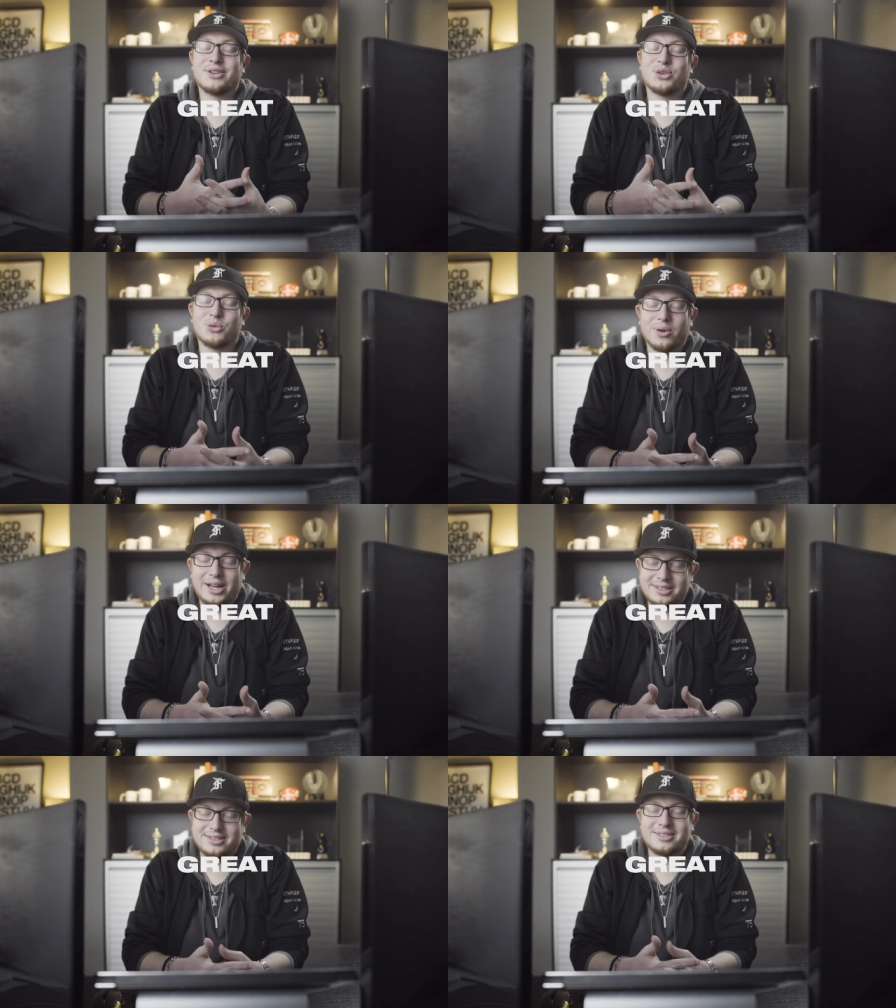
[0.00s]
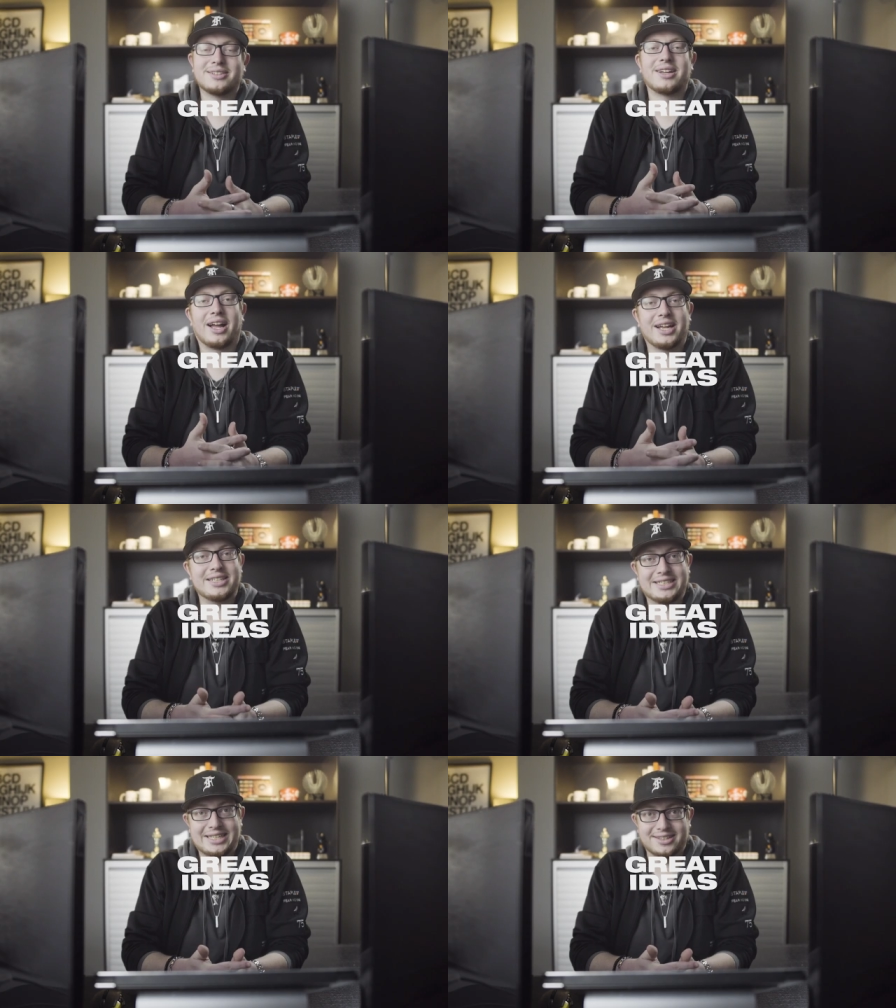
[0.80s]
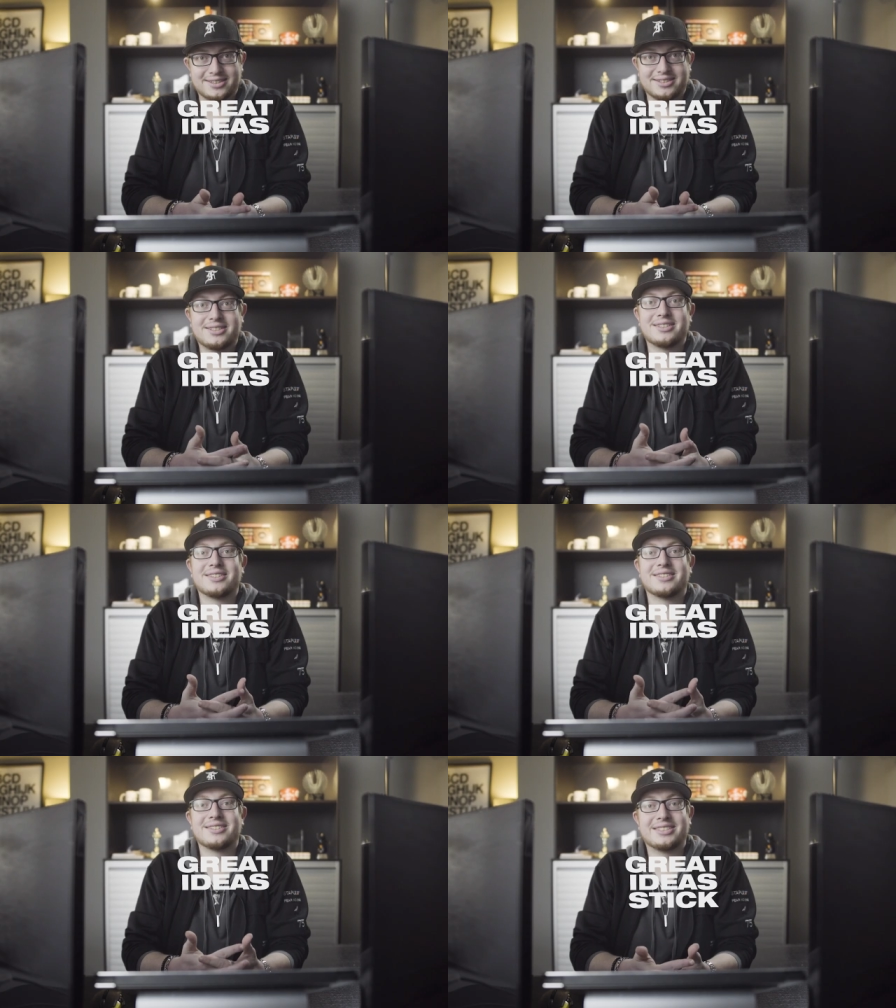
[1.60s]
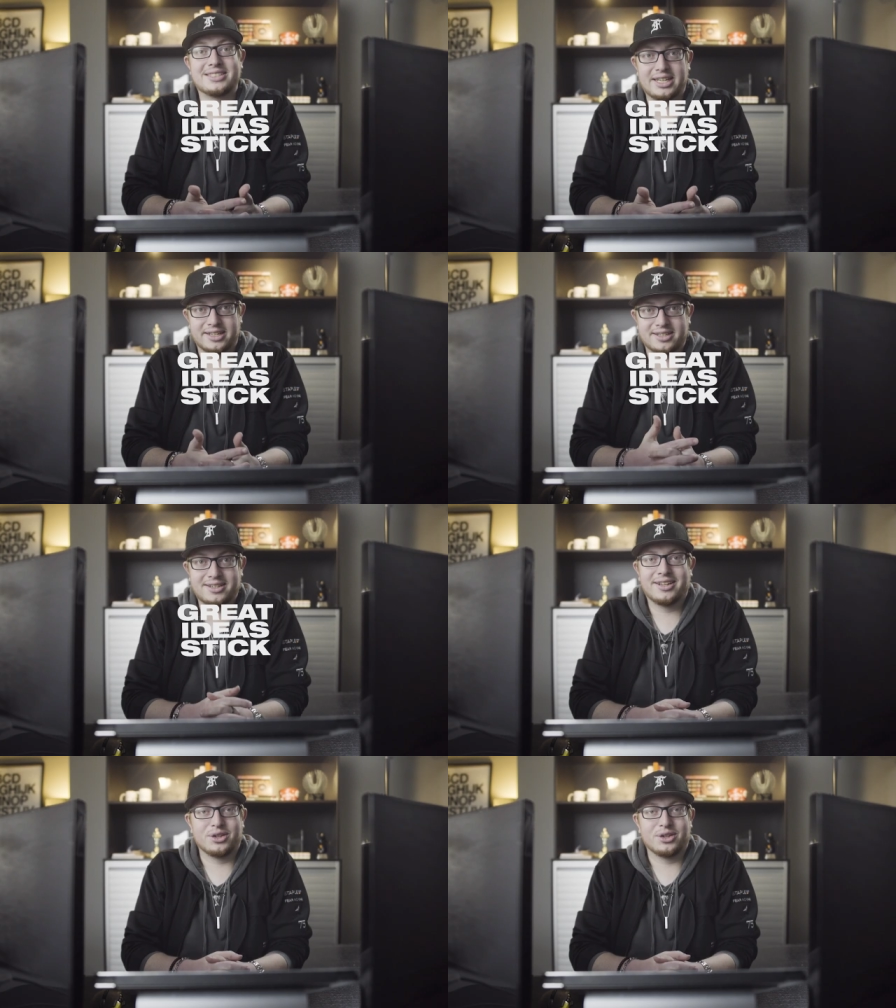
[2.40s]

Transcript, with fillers: Great ideas stick.